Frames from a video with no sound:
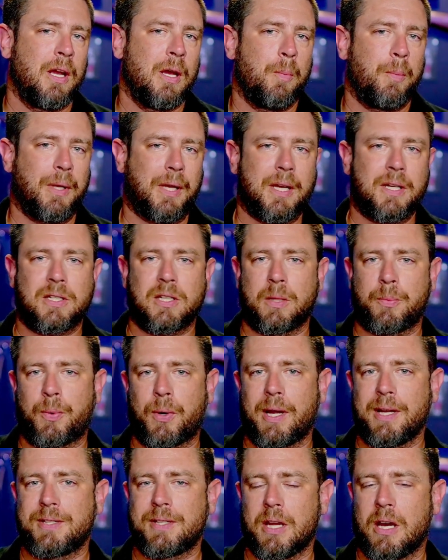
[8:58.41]
because of the
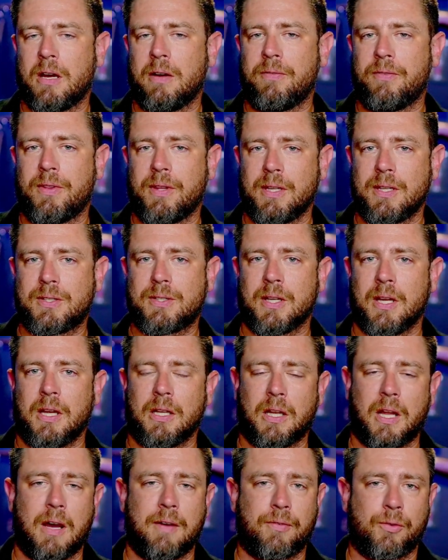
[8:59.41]
price of this
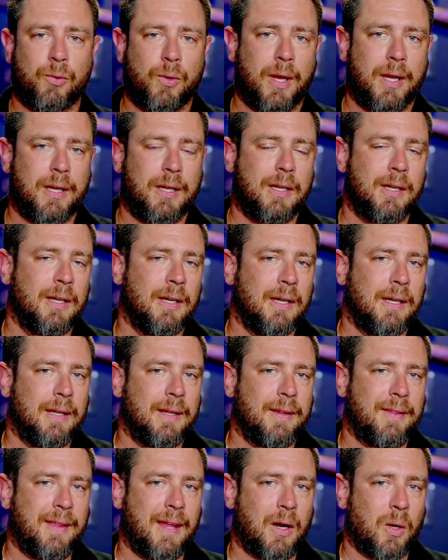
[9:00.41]
La Vereda
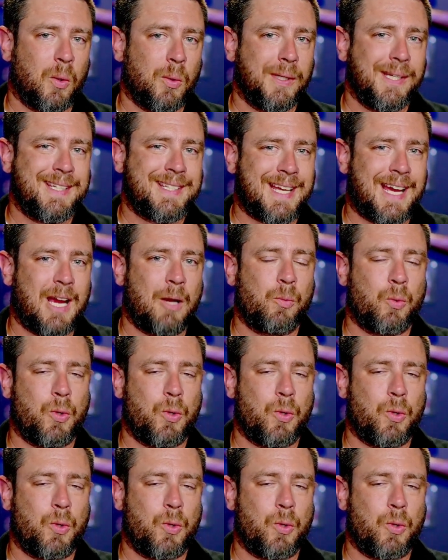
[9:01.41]
that only time